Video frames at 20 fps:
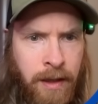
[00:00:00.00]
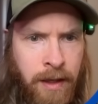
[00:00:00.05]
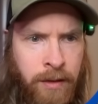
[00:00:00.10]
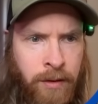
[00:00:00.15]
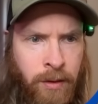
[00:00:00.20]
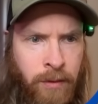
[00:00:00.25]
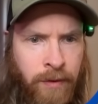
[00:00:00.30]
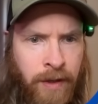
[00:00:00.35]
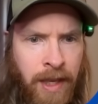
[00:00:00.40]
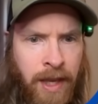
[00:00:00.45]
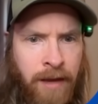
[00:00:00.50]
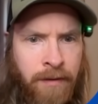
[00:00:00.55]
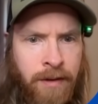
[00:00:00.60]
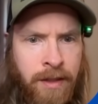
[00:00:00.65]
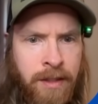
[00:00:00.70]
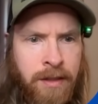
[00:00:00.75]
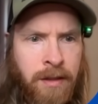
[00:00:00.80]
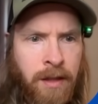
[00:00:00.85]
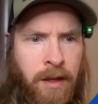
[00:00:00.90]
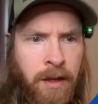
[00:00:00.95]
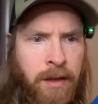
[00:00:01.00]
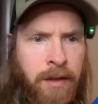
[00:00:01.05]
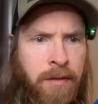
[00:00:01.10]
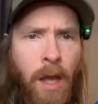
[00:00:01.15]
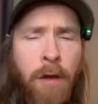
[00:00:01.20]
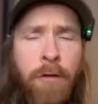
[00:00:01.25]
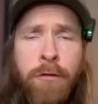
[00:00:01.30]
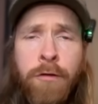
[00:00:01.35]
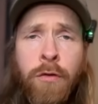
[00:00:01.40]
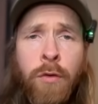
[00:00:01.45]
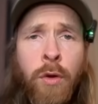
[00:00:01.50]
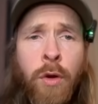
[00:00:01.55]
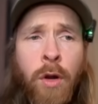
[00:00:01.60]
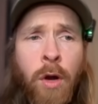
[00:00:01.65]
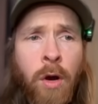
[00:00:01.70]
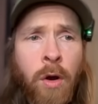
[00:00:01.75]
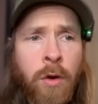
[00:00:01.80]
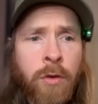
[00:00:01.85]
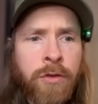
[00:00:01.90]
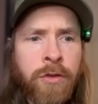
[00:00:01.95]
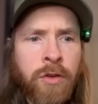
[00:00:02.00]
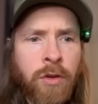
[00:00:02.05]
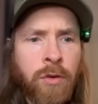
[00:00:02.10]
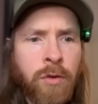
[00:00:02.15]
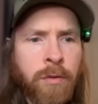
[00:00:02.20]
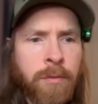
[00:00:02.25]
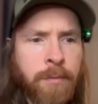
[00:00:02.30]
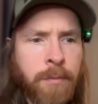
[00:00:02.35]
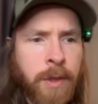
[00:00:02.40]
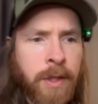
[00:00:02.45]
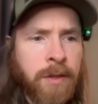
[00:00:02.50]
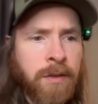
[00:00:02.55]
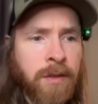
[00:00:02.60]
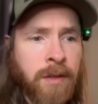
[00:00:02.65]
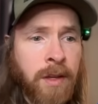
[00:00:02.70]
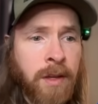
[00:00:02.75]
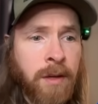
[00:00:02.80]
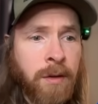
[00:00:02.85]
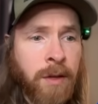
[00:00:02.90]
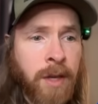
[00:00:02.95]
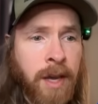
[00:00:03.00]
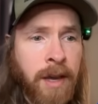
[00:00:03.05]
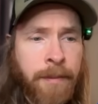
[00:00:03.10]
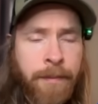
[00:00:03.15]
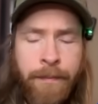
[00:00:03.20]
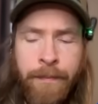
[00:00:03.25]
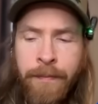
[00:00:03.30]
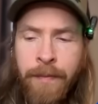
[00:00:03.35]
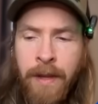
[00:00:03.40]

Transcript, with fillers: I thought we gave this like full auto, but uh, okay.